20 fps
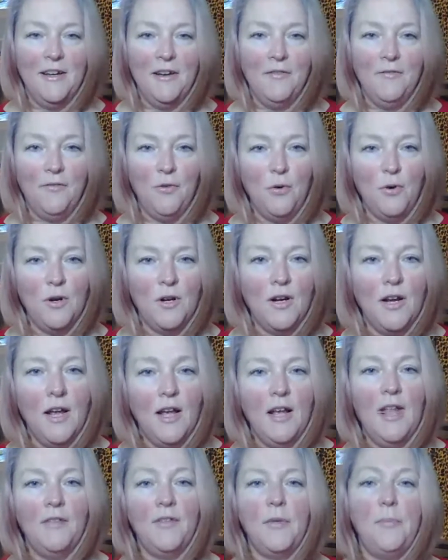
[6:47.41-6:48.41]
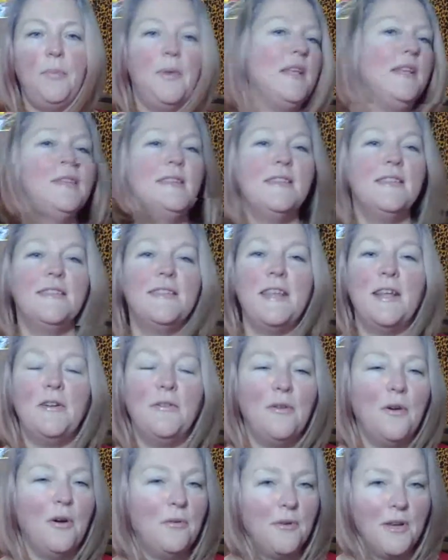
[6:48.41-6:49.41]
for the pieces that
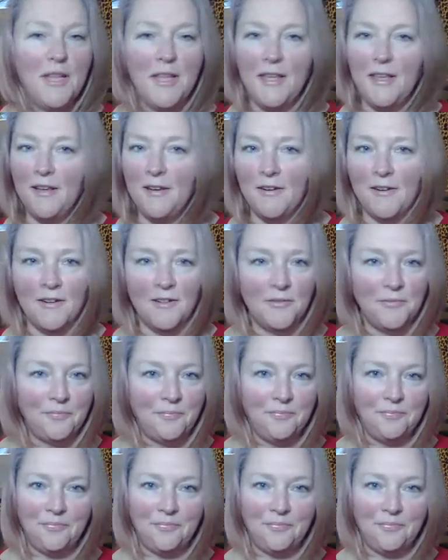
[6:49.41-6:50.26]
are already here